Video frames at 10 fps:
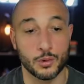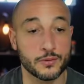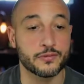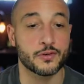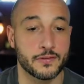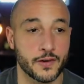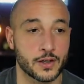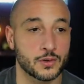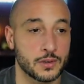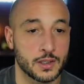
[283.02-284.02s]
through the
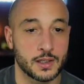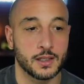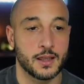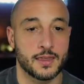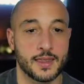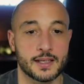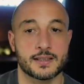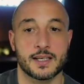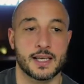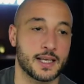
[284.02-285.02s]
funnel,
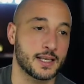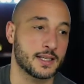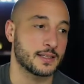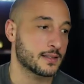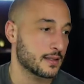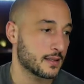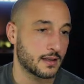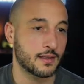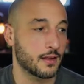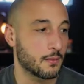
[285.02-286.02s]
this is
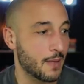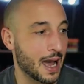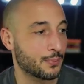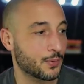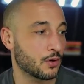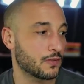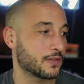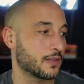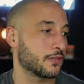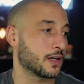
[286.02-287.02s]
the map of
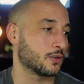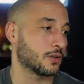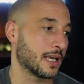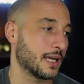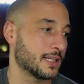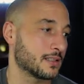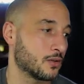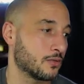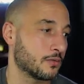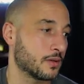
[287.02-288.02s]
the funnel, okay?
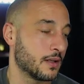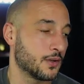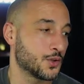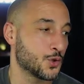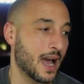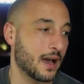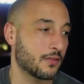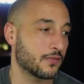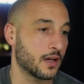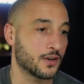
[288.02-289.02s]
So you
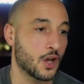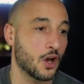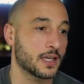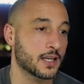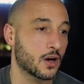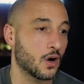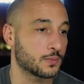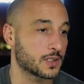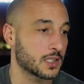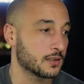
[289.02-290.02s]
have an early
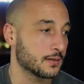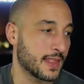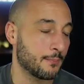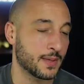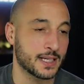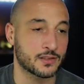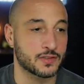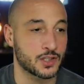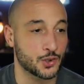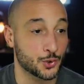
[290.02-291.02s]
opt-in. That means
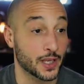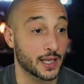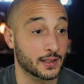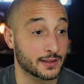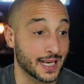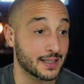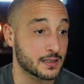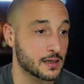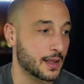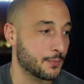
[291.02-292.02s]
obviously you get
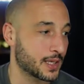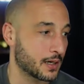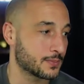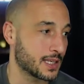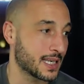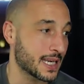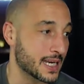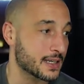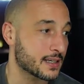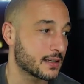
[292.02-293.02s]
data that becomes a
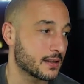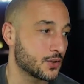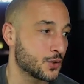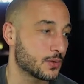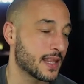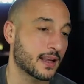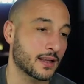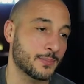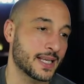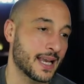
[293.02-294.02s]
lead. You'd
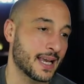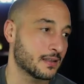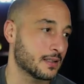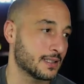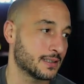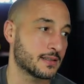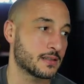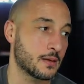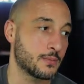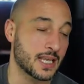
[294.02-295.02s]
then be entered into
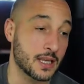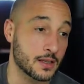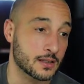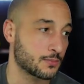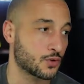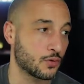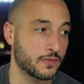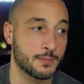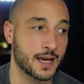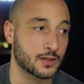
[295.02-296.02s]
some sort of
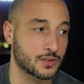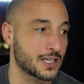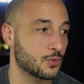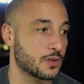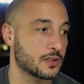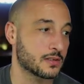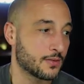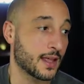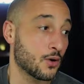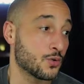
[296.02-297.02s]
email sequence.
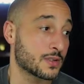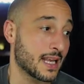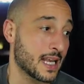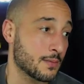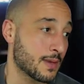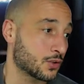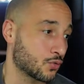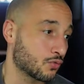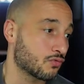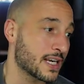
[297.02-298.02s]
Those emails
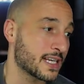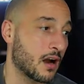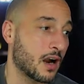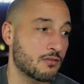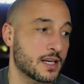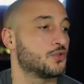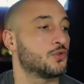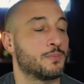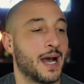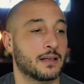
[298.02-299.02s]
will redirect you
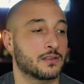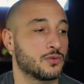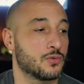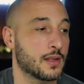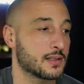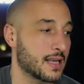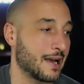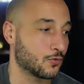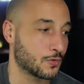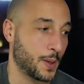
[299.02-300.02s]
back to the
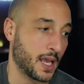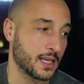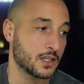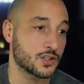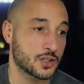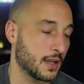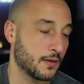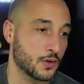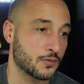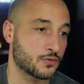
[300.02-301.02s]
sales page
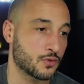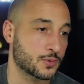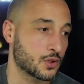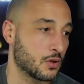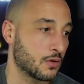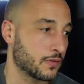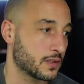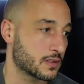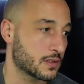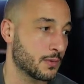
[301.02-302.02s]
if you've dropped off.
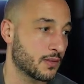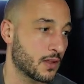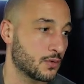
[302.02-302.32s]
Some of those